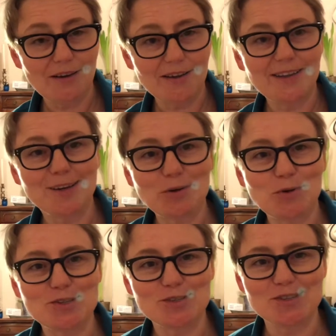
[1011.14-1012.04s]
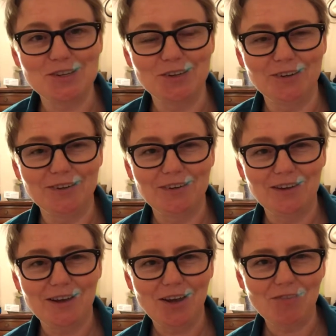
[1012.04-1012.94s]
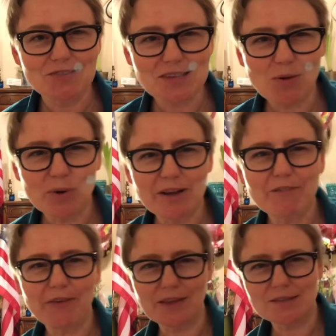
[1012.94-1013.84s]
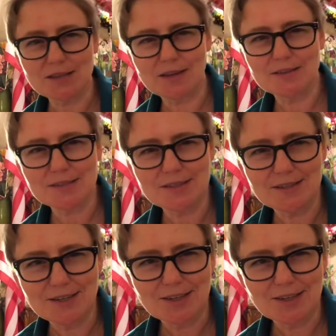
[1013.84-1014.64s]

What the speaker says: A lot of questions here. If someone offends us,